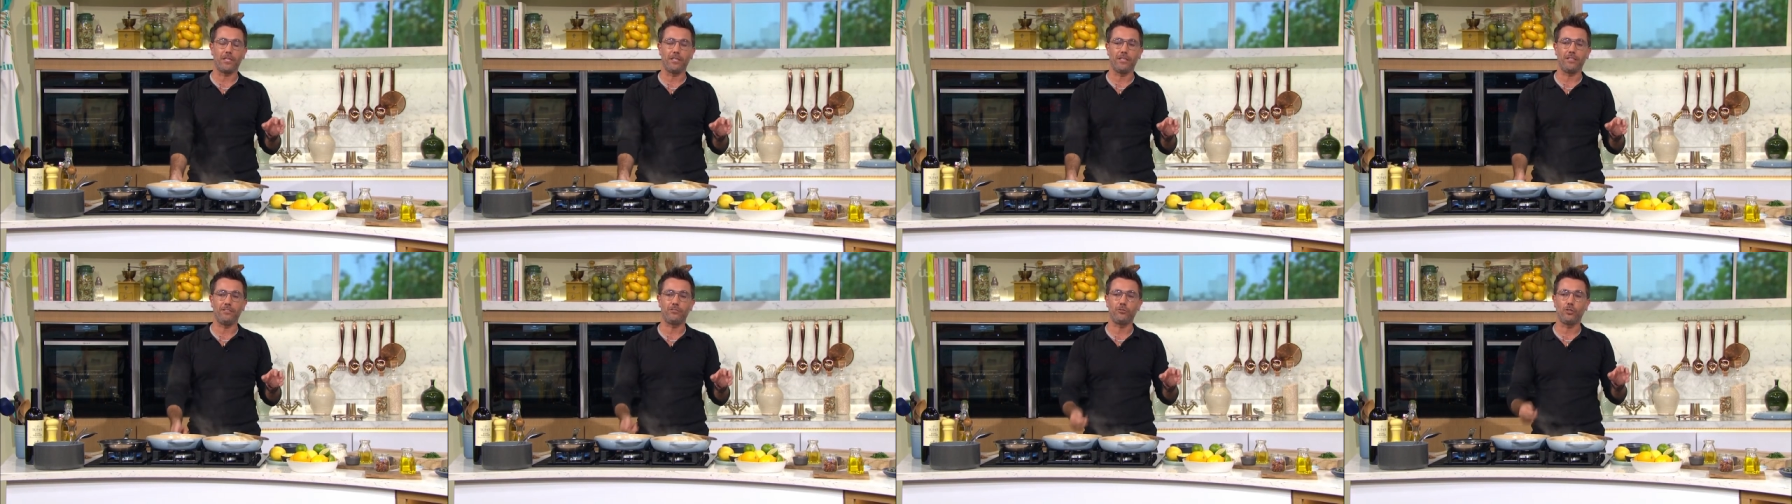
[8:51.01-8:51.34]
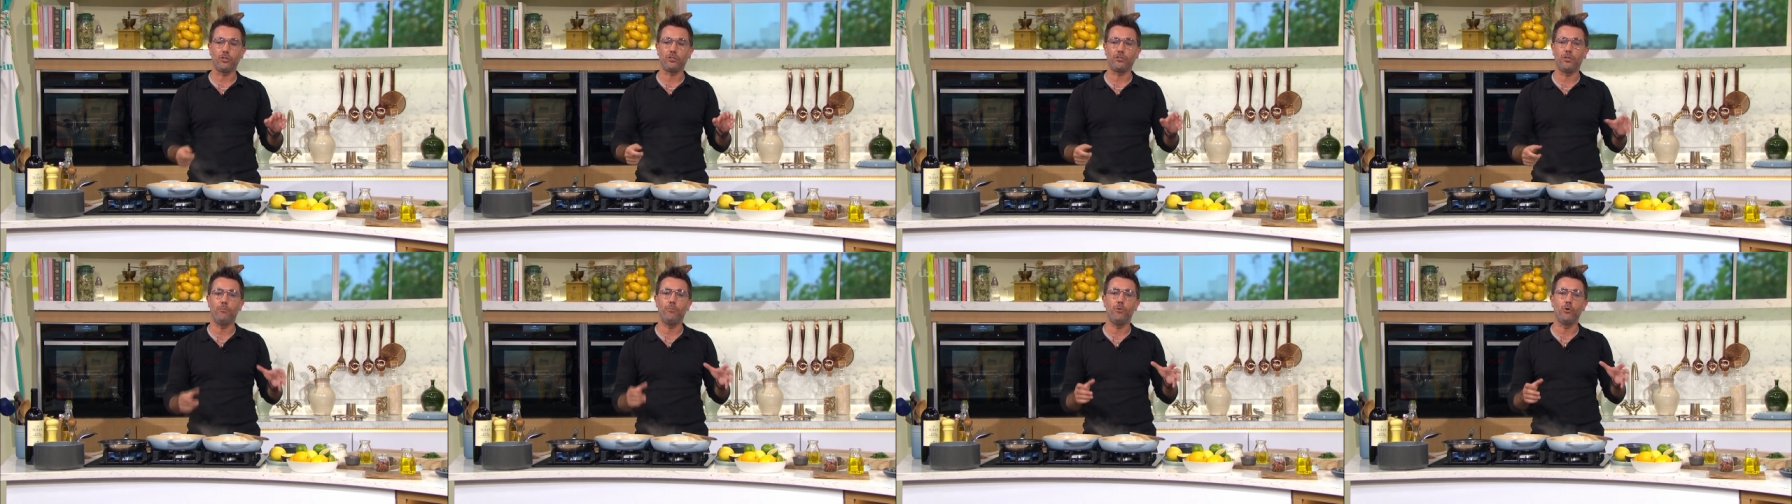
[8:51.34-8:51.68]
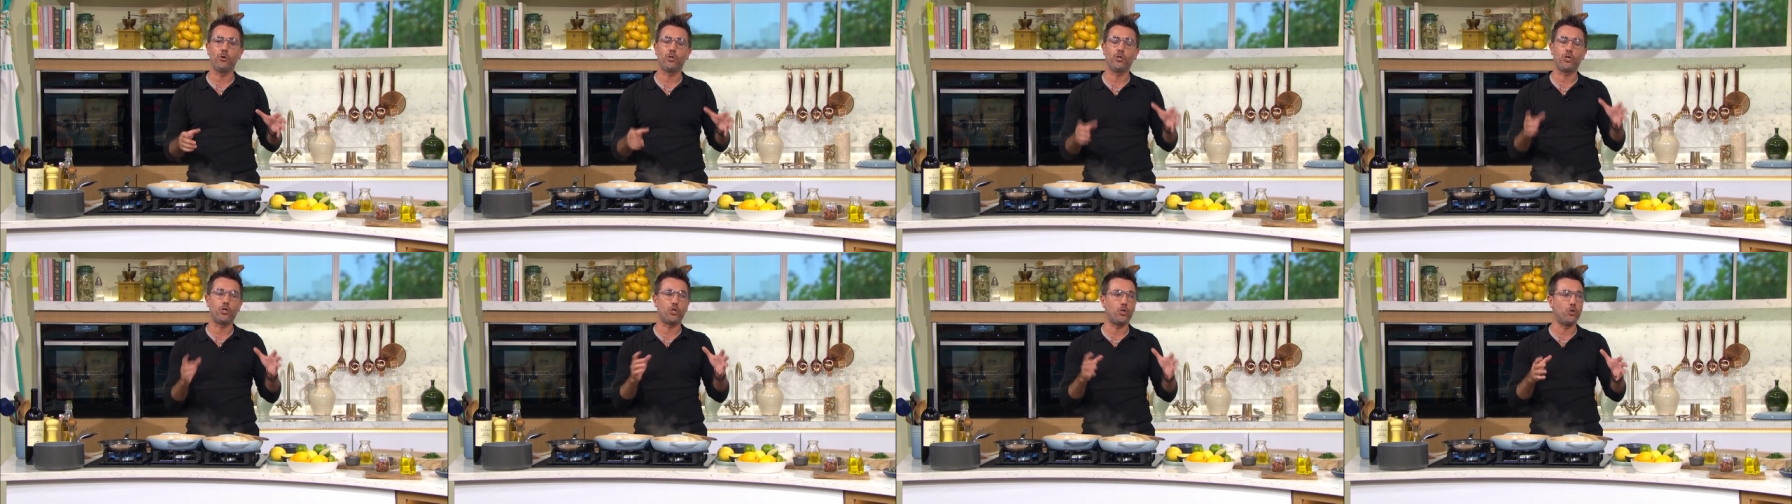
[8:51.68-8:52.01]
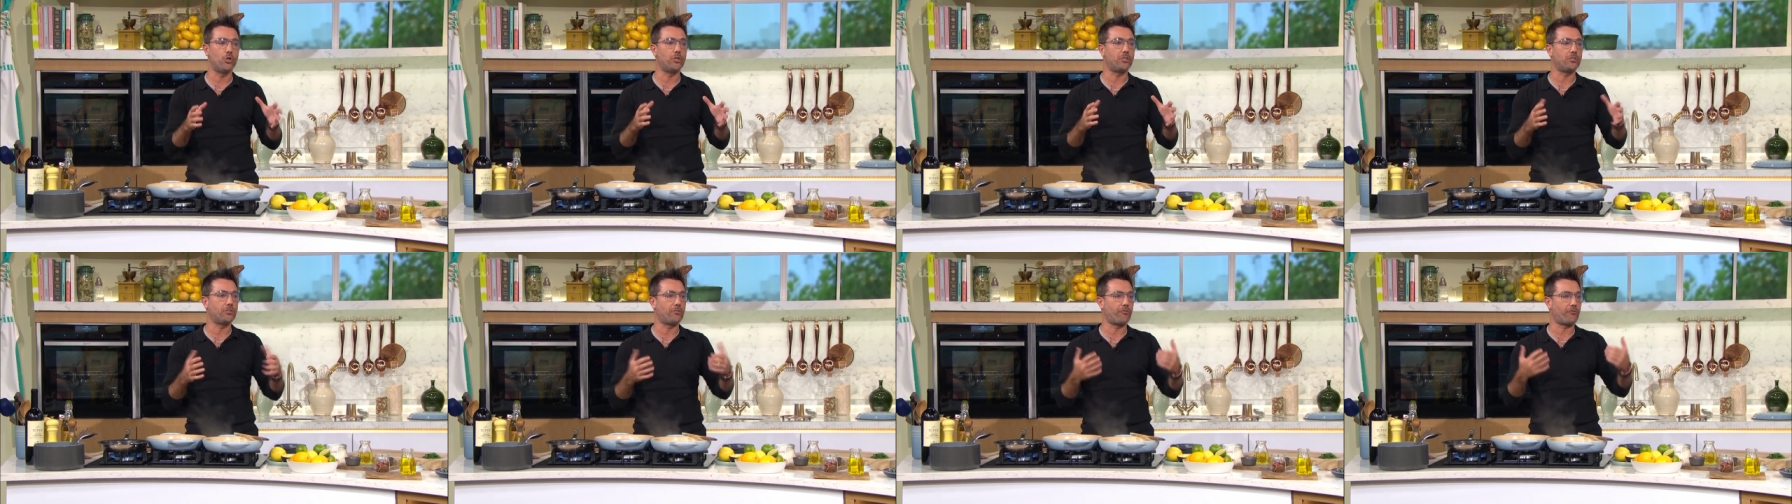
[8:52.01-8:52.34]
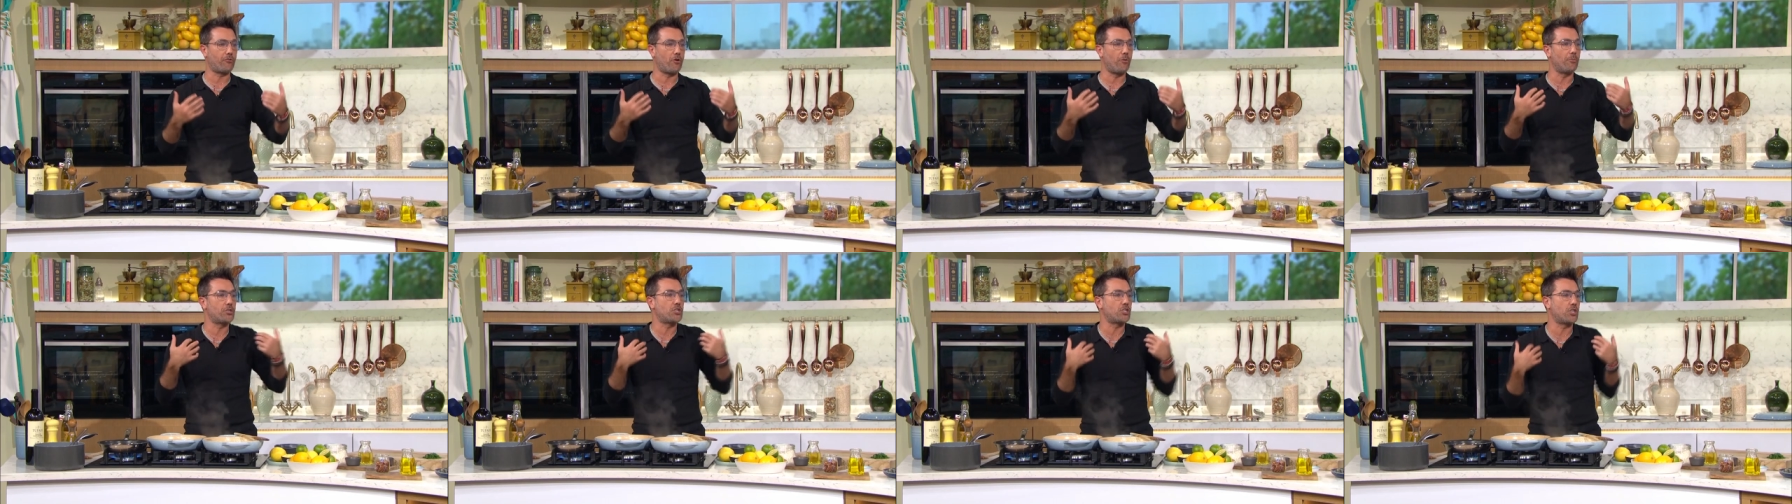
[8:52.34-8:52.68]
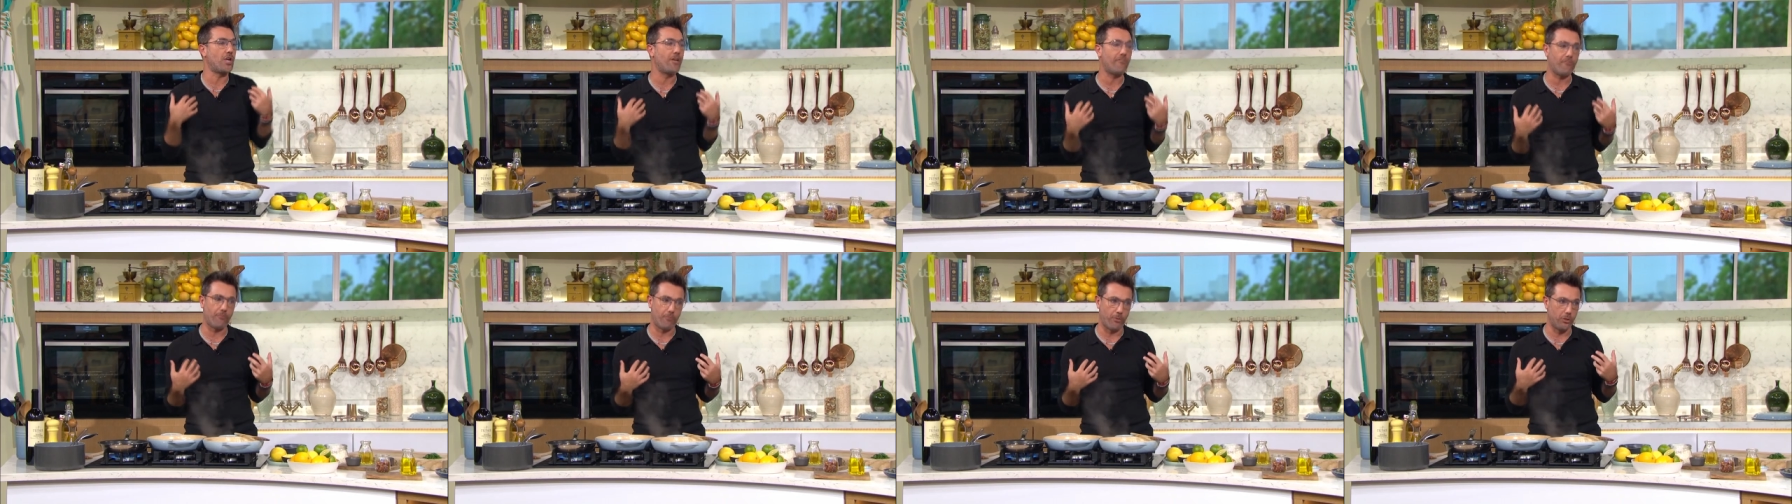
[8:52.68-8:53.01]
it's not a book cooked from a
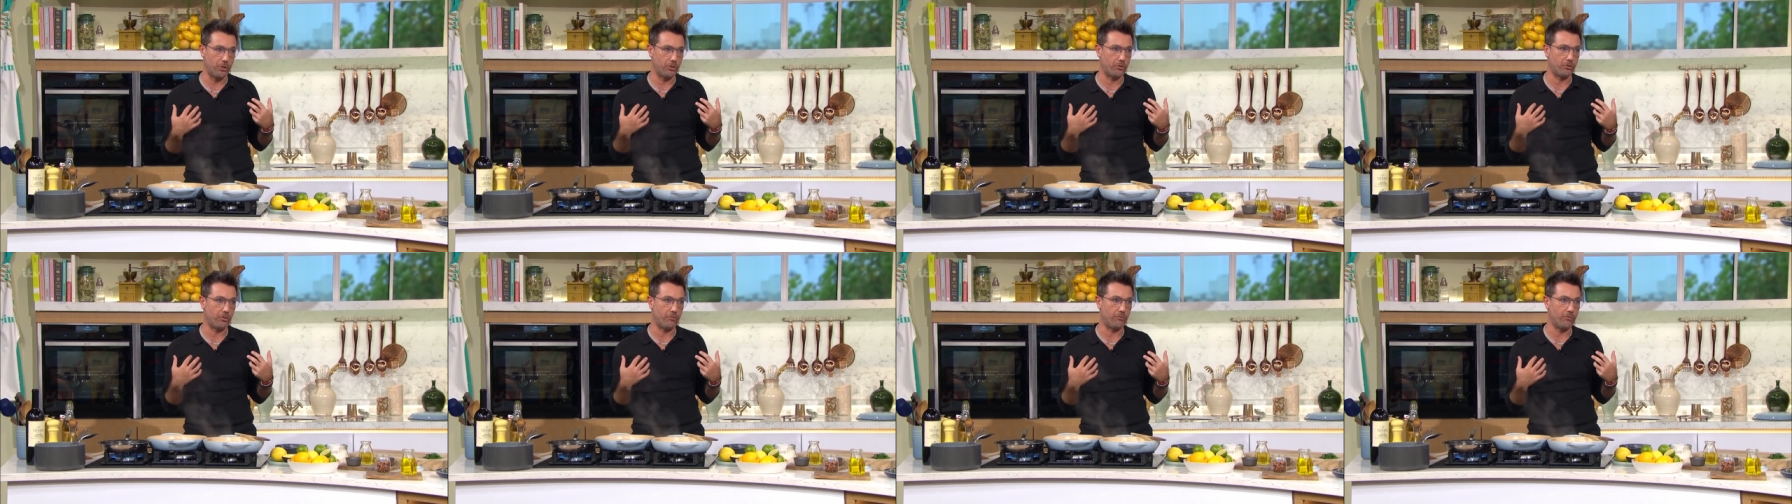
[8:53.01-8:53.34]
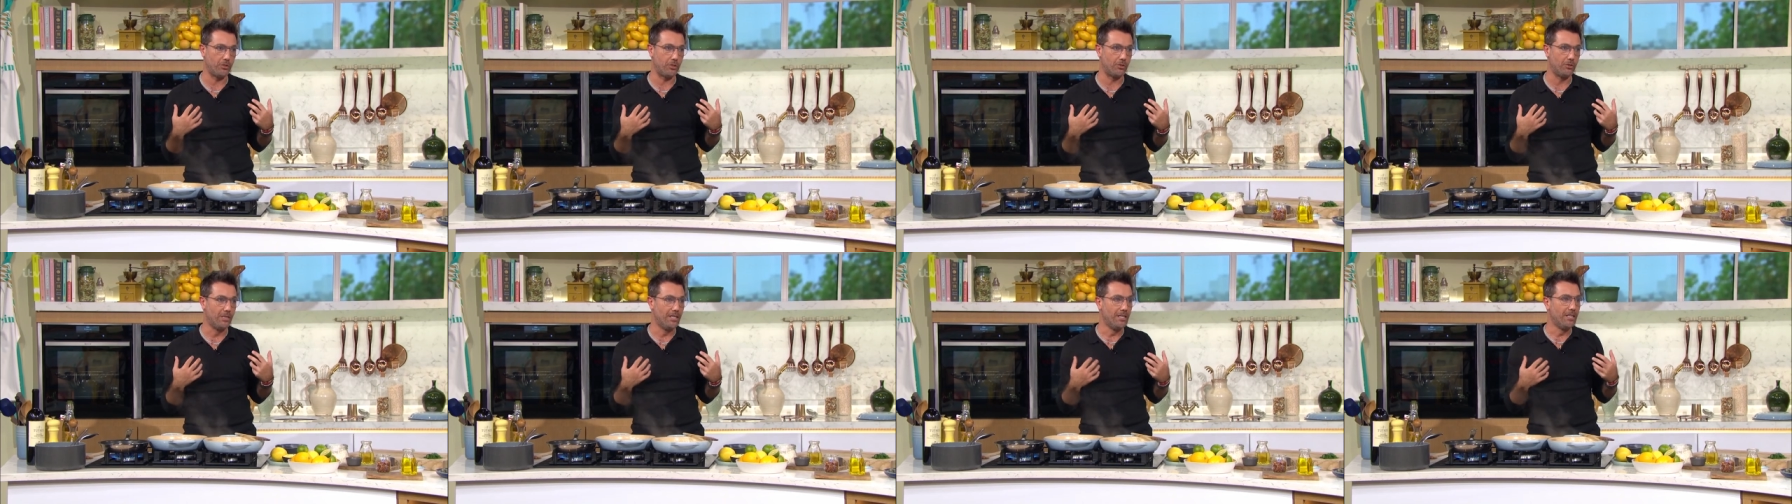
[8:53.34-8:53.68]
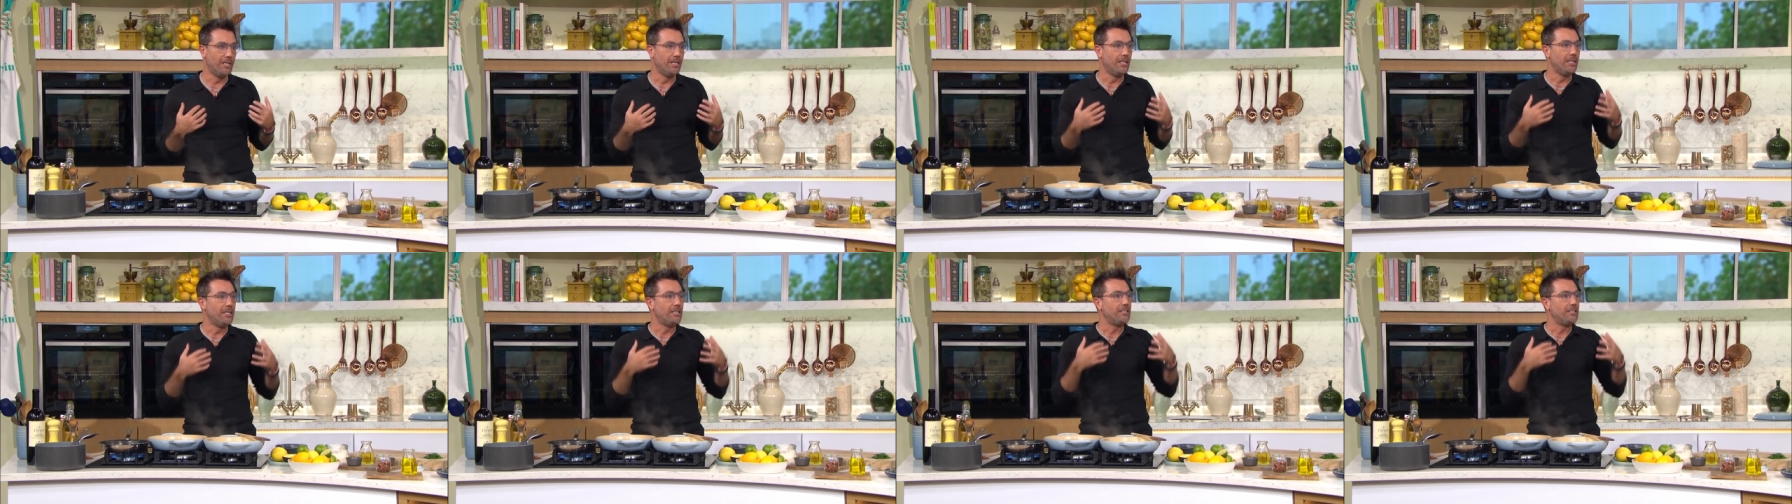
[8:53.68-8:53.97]
chef point of view. Mm.